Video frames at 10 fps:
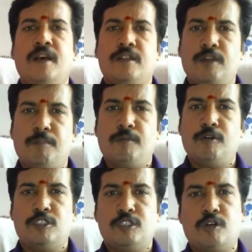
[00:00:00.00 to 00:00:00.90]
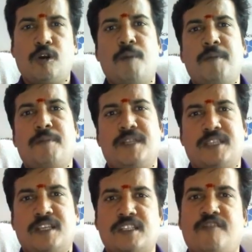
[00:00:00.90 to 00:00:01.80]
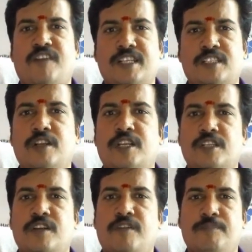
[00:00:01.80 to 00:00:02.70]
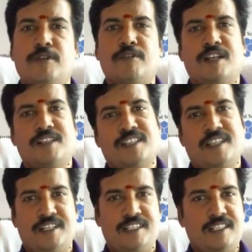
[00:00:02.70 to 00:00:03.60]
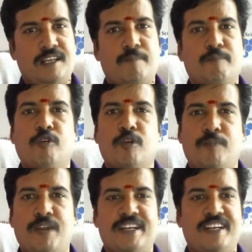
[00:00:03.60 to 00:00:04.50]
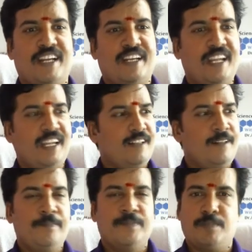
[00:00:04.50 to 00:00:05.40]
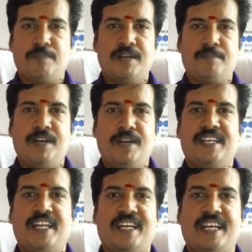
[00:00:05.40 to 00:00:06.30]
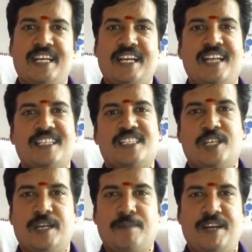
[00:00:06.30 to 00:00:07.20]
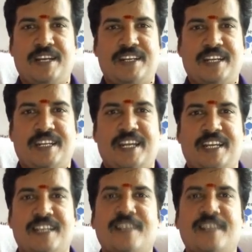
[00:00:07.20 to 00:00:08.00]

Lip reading: The most common methods of isolation of pure culture is that pour plate technique, spread plate technique, and streak plate technique.